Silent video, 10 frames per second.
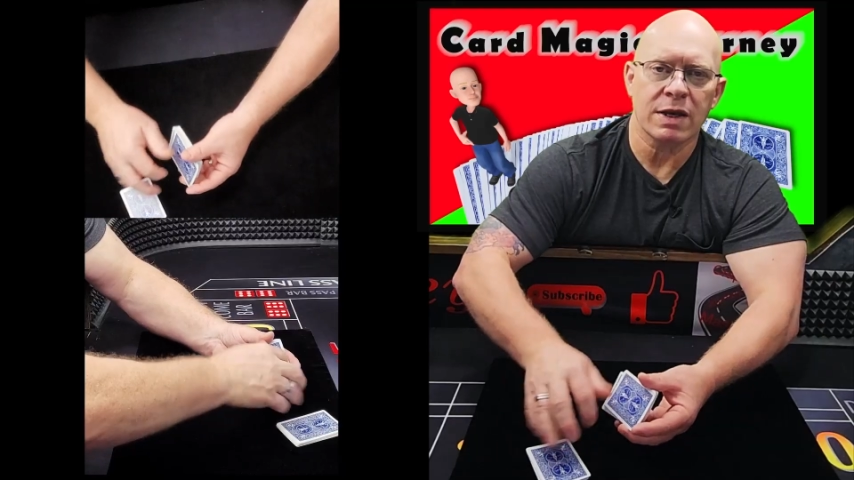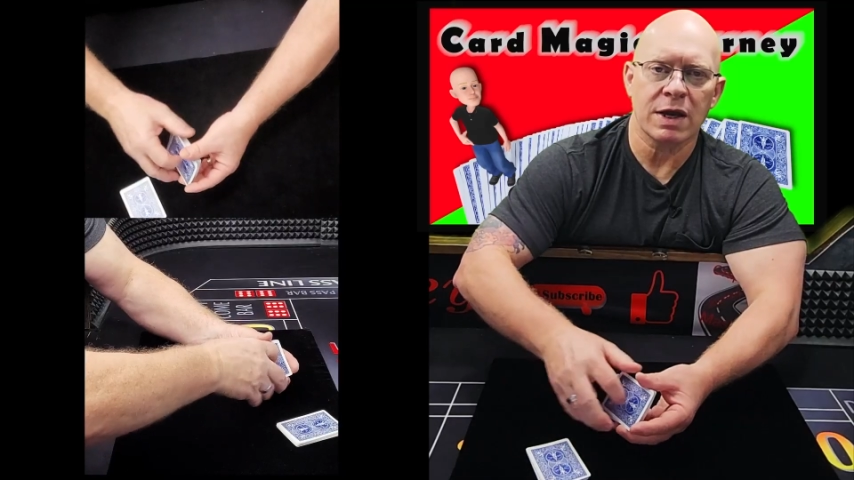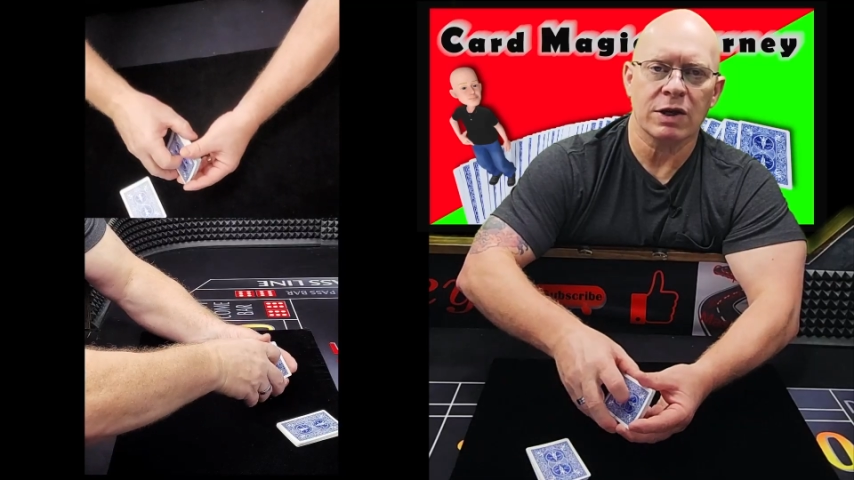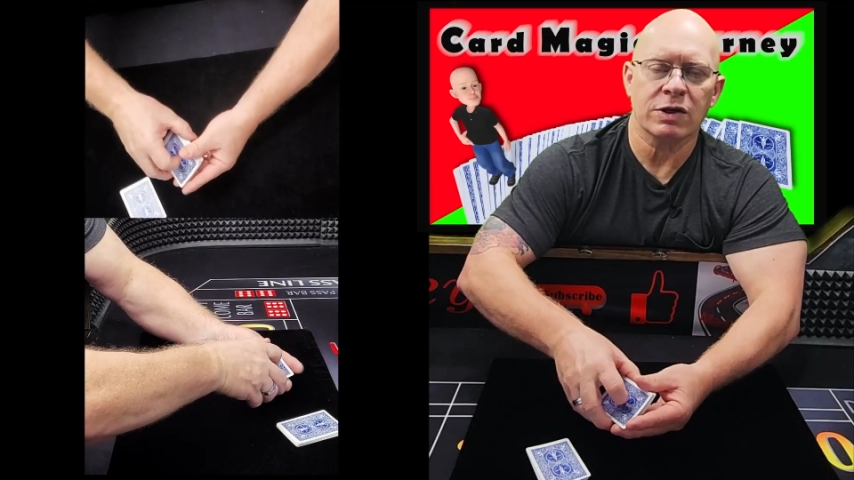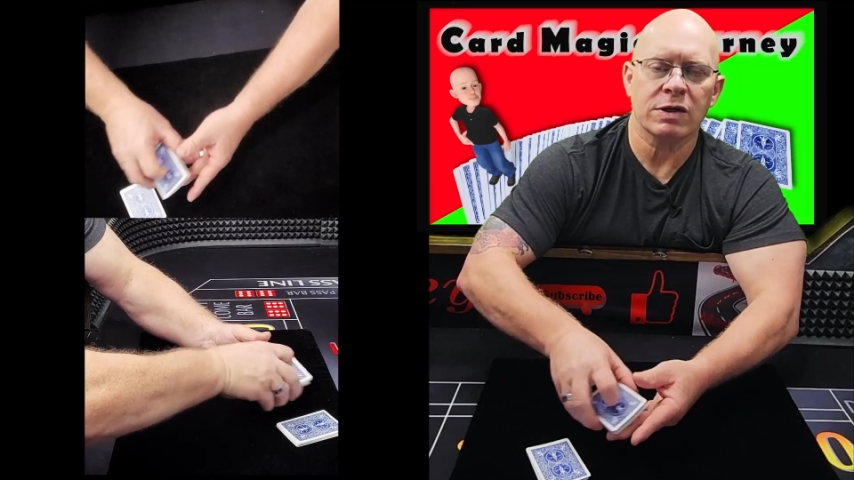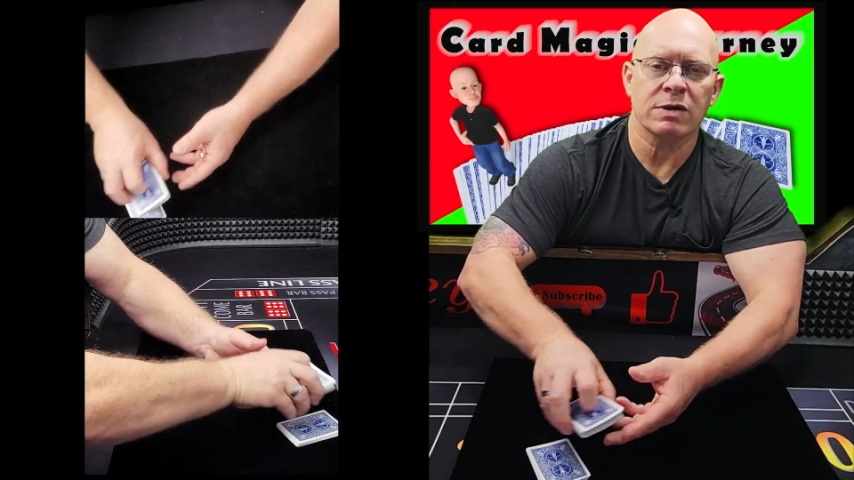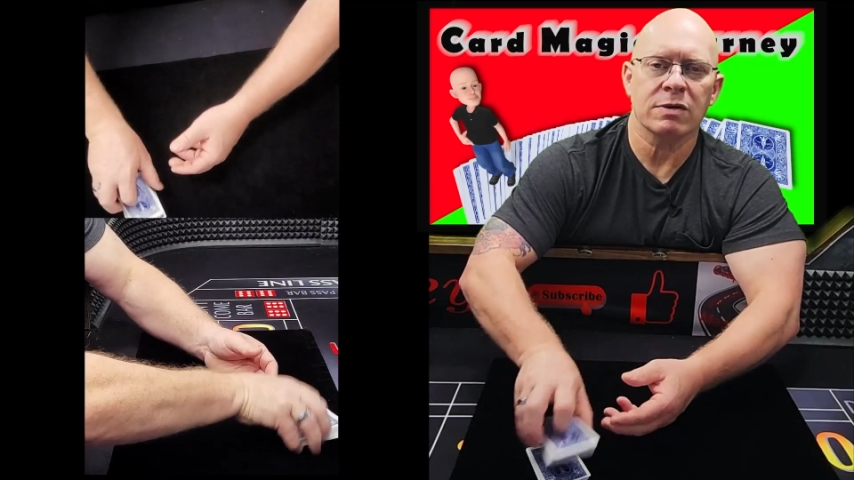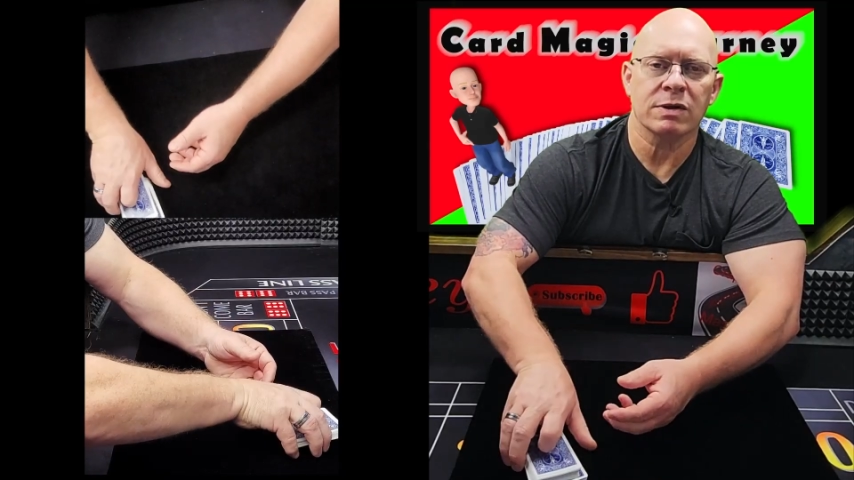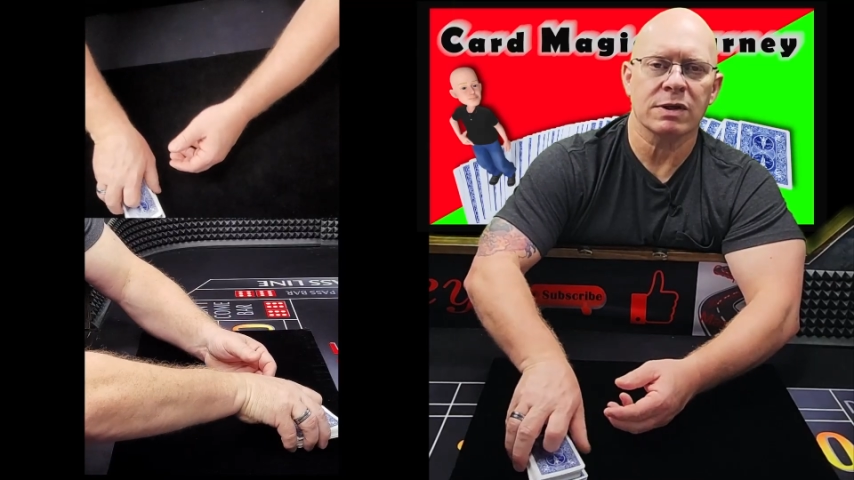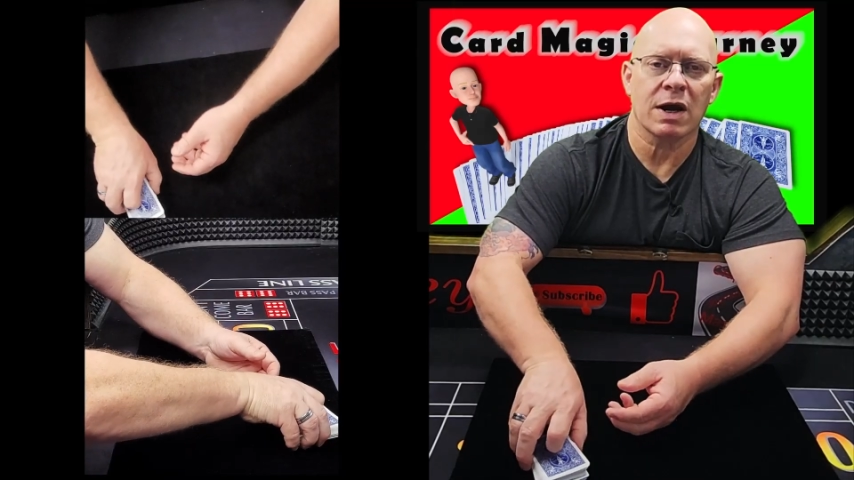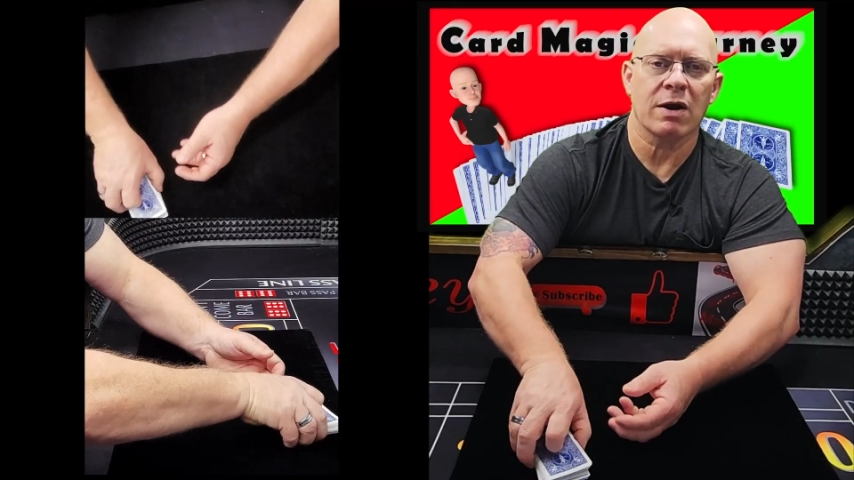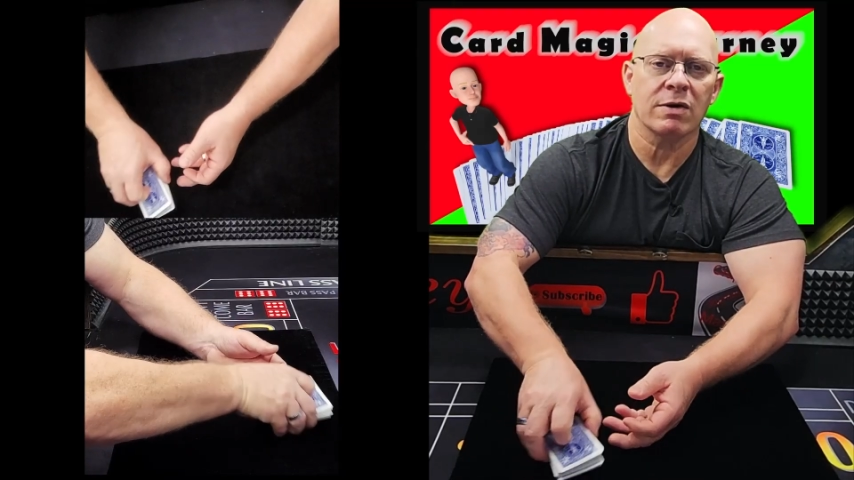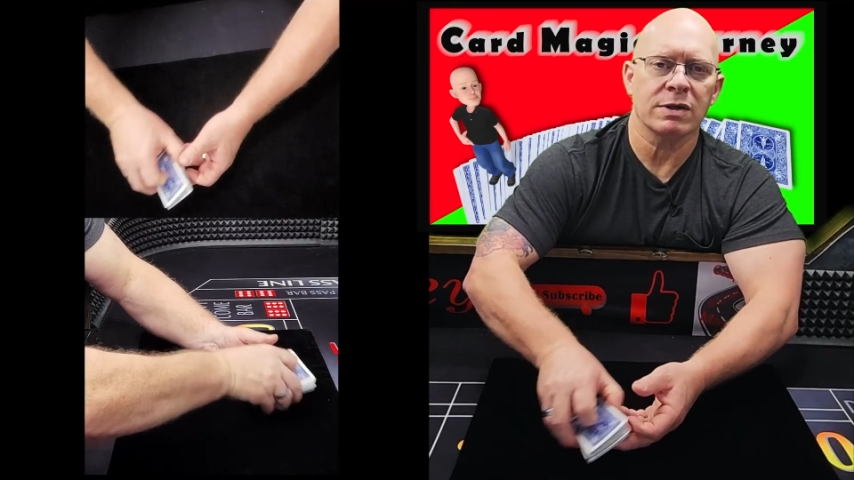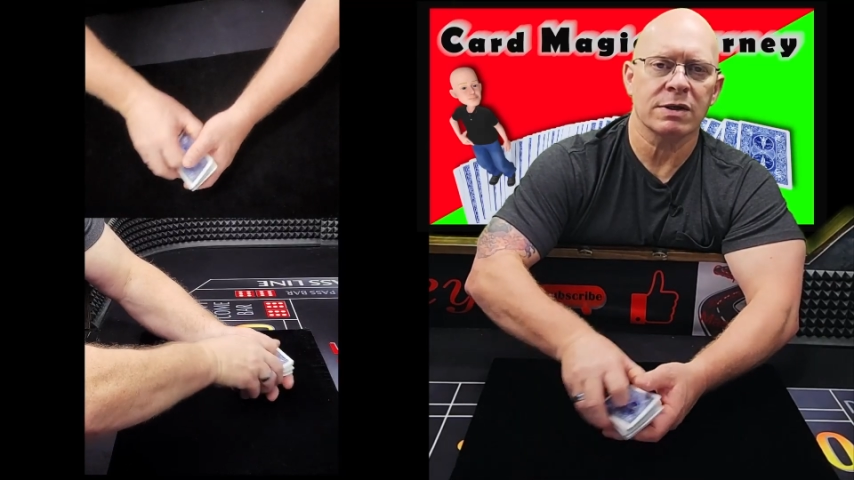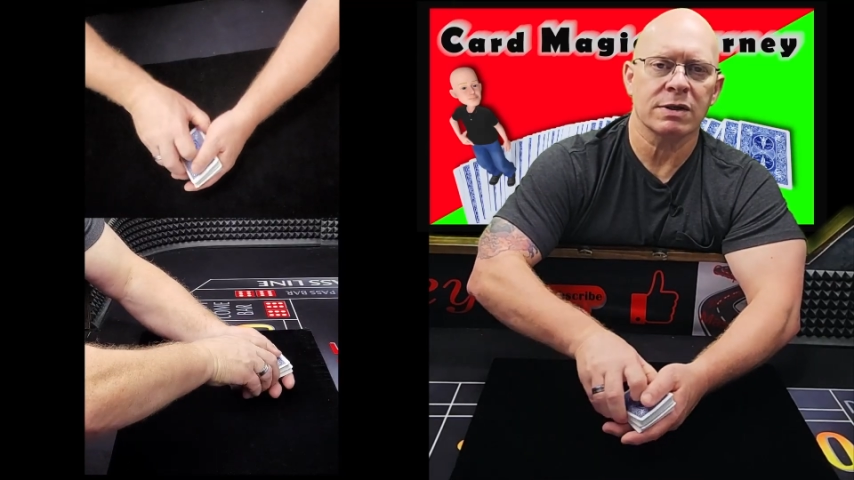attention to those
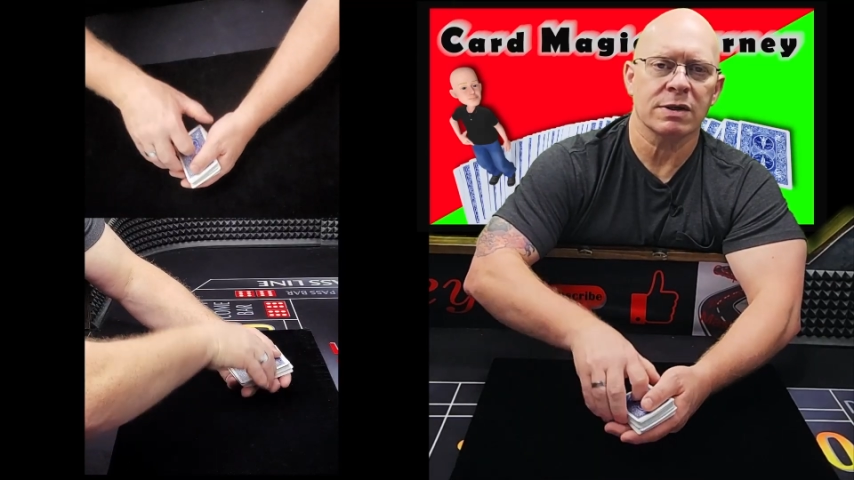cards.